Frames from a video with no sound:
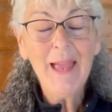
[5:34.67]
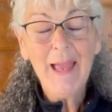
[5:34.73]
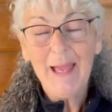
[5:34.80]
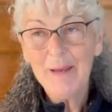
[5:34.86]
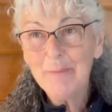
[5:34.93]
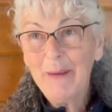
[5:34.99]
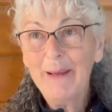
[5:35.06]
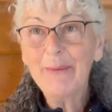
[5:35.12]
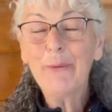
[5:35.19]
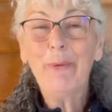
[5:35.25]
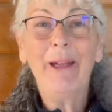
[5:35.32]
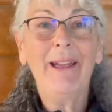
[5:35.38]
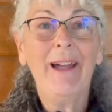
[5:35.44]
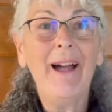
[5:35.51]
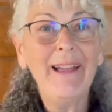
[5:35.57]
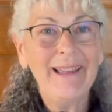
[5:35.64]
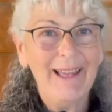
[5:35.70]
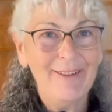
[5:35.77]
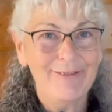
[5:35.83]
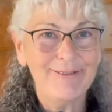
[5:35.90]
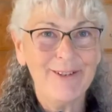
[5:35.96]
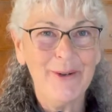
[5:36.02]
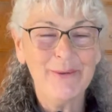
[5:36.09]
And by the way, I
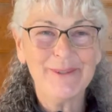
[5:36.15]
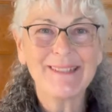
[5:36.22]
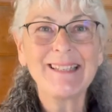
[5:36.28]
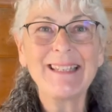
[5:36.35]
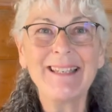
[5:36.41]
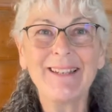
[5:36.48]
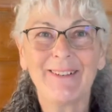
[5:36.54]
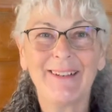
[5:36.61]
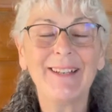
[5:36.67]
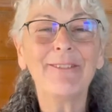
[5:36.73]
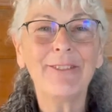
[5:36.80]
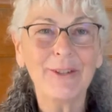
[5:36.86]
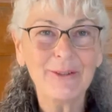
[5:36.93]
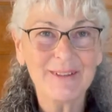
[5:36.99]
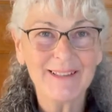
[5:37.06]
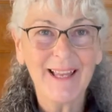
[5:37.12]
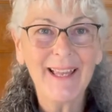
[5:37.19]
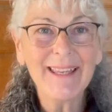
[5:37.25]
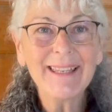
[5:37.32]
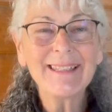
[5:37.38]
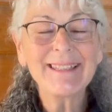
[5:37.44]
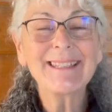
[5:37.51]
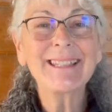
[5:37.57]
have notes here. If you'd
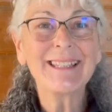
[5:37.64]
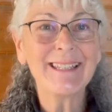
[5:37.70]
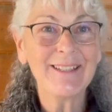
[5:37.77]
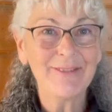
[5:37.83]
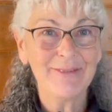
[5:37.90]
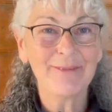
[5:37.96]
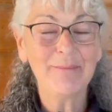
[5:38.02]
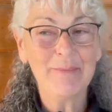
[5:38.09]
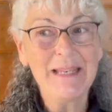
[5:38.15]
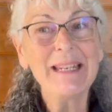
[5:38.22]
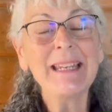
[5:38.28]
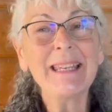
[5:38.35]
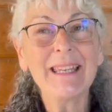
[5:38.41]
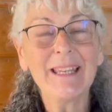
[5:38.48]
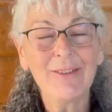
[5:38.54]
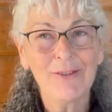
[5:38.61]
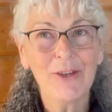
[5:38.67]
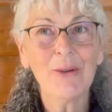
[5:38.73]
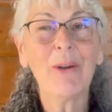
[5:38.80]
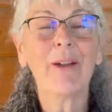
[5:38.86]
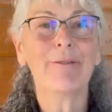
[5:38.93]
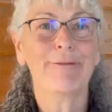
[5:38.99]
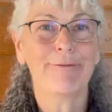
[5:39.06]
like to give you
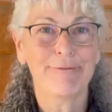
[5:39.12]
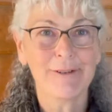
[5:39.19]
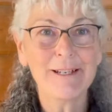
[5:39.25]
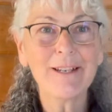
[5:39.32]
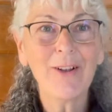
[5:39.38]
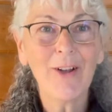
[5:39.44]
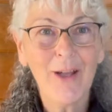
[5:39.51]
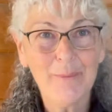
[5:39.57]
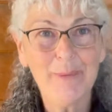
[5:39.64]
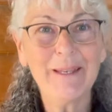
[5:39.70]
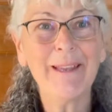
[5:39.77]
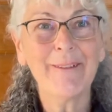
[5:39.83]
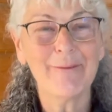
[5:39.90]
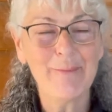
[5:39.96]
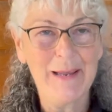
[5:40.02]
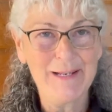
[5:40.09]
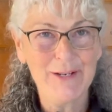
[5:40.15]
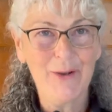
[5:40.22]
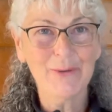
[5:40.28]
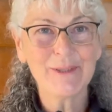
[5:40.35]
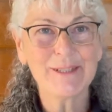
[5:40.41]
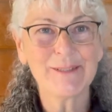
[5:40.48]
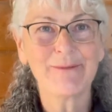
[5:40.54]
a free copy of my
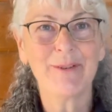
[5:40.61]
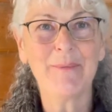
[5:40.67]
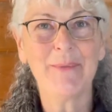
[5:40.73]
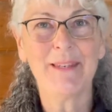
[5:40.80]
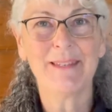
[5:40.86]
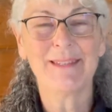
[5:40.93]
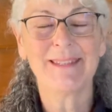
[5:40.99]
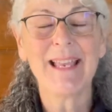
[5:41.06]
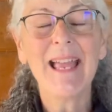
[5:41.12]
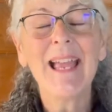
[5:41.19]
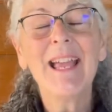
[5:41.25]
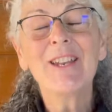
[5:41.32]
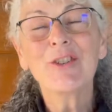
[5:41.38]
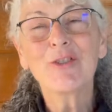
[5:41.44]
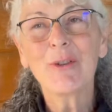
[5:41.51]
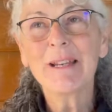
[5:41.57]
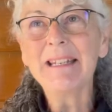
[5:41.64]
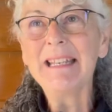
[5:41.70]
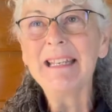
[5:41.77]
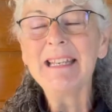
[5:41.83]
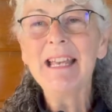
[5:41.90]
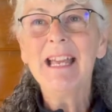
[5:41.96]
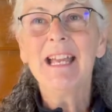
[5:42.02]
notes from this
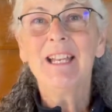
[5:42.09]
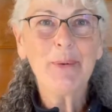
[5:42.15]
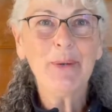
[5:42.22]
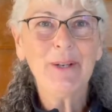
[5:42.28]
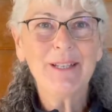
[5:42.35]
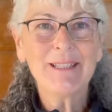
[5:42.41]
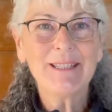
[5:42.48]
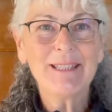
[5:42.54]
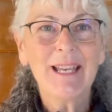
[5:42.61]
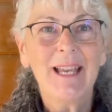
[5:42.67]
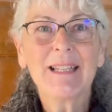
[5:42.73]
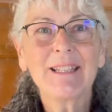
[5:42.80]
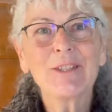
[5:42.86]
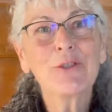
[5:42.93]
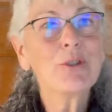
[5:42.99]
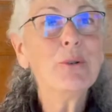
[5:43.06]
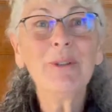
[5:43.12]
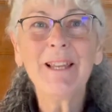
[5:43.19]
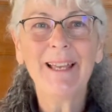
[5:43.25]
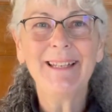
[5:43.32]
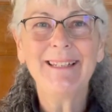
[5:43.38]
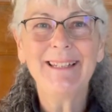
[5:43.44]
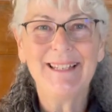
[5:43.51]
training, put True
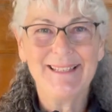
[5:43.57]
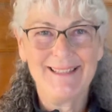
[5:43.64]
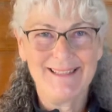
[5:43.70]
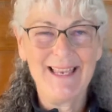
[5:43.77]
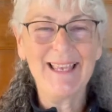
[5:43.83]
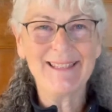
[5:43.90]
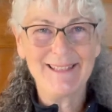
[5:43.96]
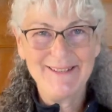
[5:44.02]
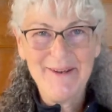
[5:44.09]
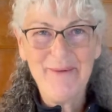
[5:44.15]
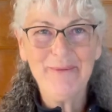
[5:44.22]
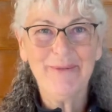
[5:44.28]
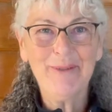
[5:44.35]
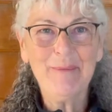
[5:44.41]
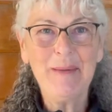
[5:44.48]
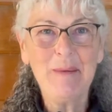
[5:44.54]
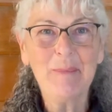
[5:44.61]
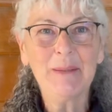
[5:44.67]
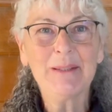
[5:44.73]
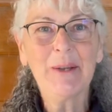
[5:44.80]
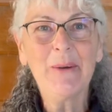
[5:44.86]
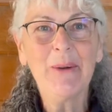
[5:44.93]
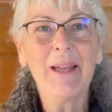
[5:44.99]
Lightness as a note for me
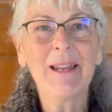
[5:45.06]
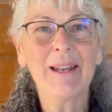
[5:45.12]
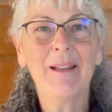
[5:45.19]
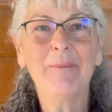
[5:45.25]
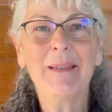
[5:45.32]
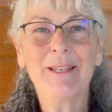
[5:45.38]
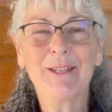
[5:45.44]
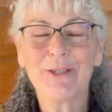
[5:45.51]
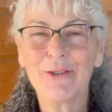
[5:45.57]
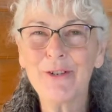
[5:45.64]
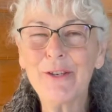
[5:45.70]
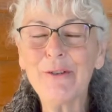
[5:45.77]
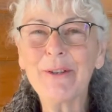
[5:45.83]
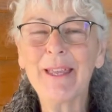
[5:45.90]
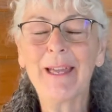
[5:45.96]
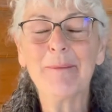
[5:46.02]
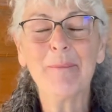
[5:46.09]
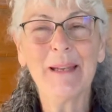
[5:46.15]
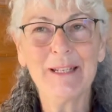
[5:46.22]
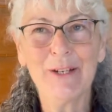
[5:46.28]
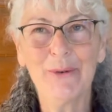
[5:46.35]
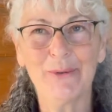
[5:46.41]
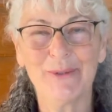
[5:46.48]
below, and I'll make sure you get my
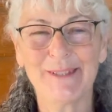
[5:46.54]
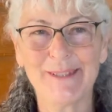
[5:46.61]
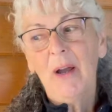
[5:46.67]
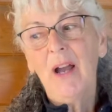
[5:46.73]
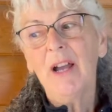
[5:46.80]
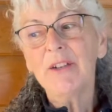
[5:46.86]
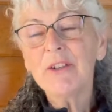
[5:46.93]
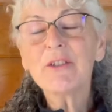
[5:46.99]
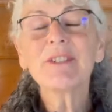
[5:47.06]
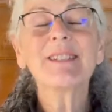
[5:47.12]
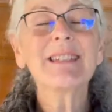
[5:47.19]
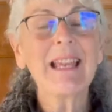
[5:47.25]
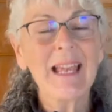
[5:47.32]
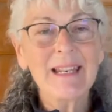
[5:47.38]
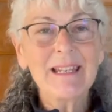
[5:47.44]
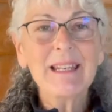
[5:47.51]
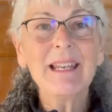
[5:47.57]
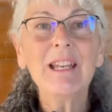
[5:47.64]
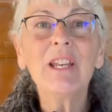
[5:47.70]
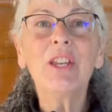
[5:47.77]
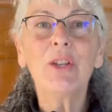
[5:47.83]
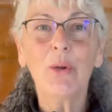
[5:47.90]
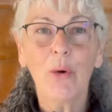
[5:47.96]
notes.
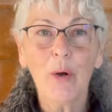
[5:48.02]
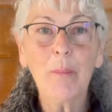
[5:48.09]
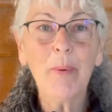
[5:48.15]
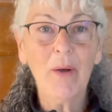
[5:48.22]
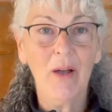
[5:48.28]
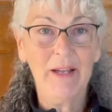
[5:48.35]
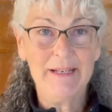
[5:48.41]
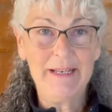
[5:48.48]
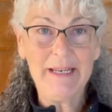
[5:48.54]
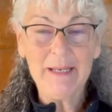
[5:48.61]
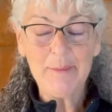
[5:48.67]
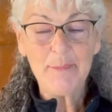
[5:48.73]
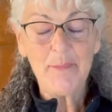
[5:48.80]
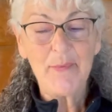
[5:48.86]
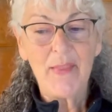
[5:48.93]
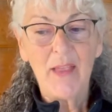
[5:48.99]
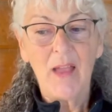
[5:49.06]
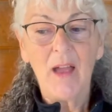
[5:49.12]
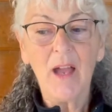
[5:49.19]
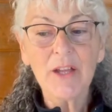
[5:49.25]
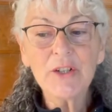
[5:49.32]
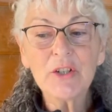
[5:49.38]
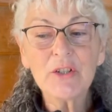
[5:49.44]
Understanding your body,
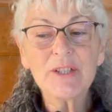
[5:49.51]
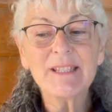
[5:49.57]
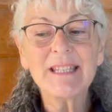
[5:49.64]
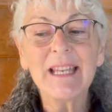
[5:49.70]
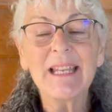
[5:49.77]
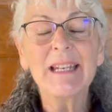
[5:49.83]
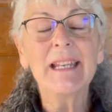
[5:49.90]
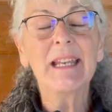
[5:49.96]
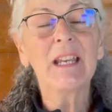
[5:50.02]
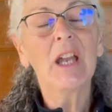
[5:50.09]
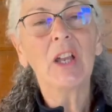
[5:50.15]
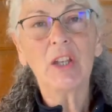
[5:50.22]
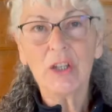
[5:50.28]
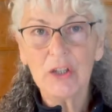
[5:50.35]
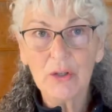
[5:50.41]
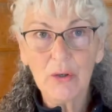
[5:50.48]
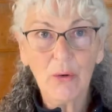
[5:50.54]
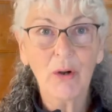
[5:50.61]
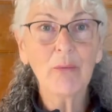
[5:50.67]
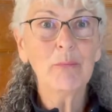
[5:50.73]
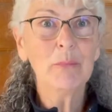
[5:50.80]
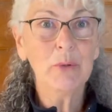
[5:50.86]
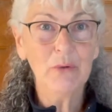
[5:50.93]
understanding your
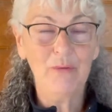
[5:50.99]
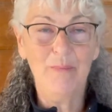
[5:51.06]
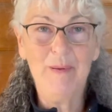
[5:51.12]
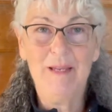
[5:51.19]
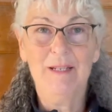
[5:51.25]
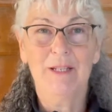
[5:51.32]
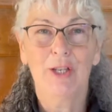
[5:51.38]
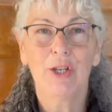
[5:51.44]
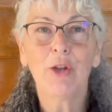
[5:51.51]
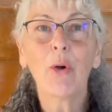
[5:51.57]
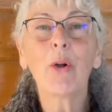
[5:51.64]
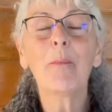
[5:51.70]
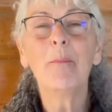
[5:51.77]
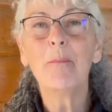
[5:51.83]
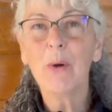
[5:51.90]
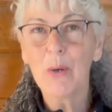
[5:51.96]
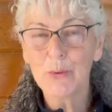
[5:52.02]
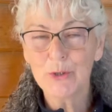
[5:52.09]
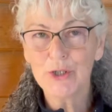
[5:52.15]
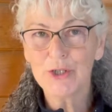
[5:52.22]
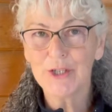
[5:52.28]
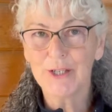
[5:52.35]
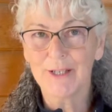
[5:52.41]
movement, your
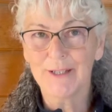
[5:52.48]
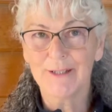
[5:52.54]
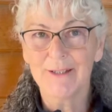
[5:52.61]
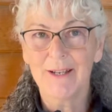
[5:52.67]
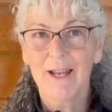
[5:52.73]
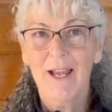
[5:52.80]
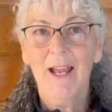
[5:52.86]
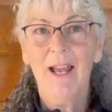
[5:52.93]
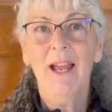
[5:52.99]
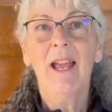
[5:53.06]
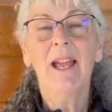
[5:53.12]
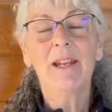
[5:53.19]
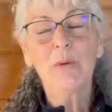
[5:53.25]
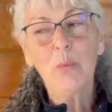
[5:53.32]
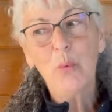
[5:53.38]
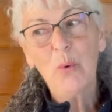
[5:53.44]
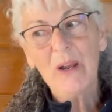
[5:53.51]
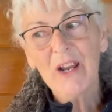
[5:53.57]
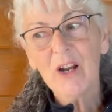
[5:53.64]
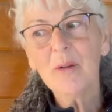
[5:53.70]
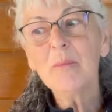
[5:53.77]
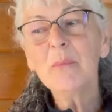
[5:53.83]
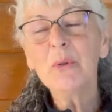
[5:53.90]
motion, and
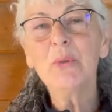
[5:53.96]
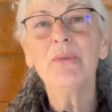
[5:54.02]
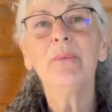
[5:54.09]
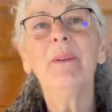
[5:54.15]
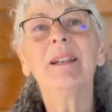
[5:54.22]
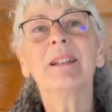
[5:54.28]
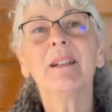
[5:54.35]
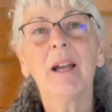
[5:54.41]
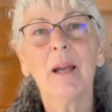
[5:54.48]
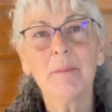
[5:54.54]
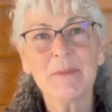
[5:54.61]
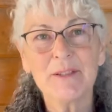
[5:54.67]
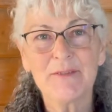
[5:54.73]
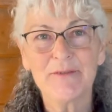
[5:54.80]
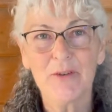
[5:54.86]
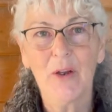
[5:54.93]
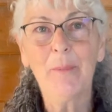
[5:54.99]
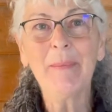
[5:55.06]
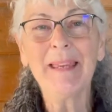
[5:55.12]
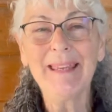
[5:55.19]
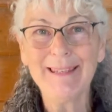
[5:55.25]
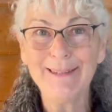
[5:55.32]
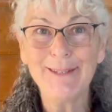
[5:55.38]
where movement comes from
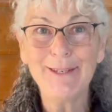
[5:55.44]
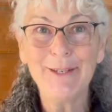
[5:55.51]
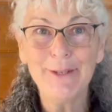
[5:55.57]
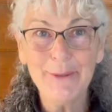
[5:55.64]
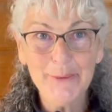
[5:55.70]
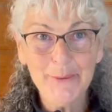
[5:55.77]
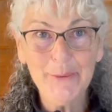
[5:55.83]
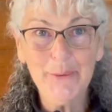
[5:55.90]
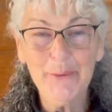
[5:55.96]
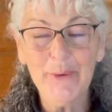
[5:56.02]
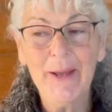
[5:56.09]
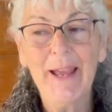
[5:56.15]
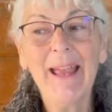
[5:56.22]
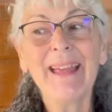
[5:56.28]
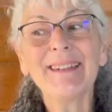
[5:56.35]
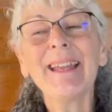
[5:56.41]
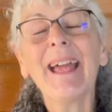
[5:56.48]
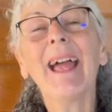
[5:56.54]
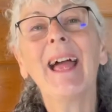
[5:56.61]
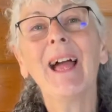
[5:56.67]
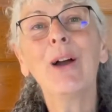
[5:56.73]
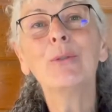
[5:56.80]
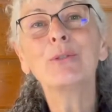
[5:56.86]
in you, and
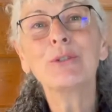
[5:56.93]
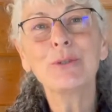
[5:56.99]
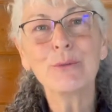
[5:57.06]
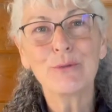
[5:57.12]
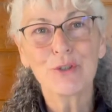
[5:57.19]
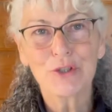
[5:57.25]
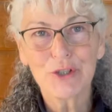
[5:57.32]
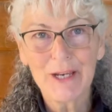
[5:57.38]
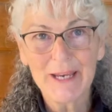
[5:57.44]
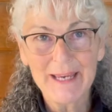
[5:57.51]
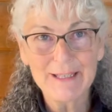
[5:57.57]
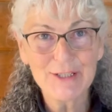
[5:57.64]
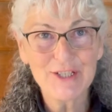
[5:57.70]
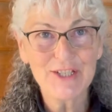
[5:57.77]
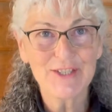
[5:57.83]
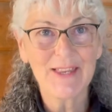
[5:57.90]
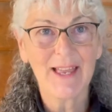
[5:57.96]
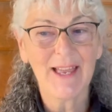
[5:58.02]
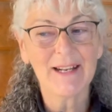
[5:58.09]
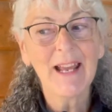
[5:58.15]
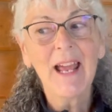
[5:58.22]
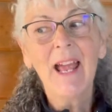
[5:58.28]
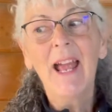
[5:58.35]
how to change
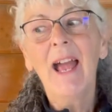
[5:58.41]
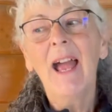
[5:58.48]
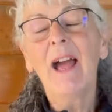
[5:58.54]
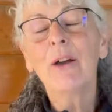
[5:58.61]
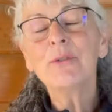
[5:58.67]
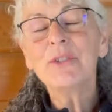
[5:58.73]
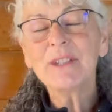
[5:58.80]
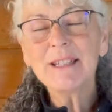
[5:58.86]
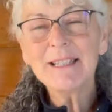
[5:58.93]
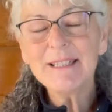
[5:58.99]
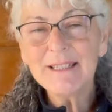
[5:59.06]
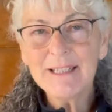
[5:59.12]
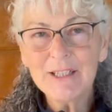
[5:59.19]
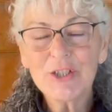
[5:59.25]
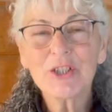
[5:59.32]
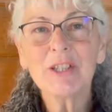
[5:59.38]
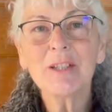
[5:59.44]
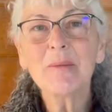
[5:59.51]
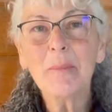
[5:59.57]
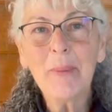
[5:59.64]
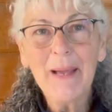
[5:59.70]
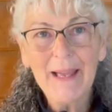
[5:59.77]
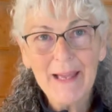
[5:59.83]
that, how to condition
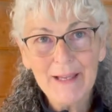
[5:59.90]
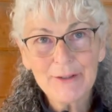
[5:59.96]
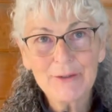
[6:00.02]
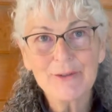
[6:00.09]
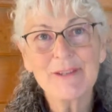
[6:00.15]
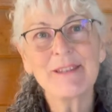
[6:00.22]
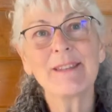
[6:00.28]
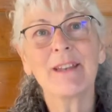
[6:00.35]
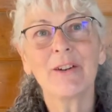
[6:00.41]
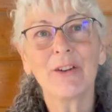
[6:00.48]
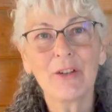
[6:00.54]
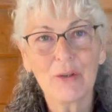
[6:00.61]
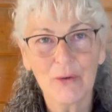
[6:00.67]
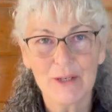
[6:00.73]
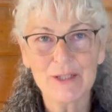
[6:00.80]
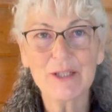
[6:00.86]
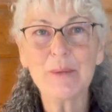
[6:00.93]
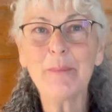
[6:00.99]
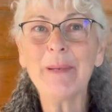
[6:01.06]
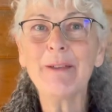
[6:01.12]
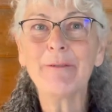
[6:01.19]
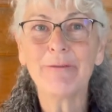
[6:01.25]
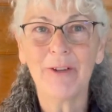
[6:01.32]
patterns that are going to
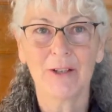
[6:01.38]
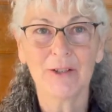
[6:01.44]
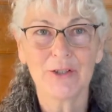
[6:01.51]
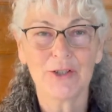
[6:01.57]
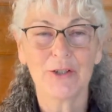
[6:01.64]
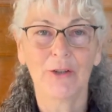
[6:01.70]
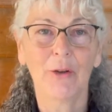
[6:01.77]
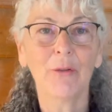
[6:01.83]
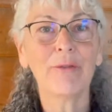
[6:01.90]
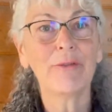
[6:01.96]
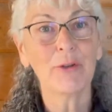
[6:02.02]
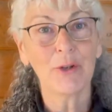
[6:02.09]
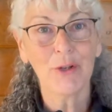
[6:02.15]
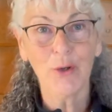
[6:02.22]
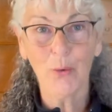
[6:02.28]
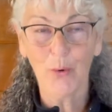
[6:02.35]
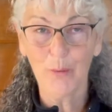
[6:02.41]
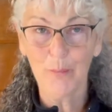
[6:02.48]
be functional for your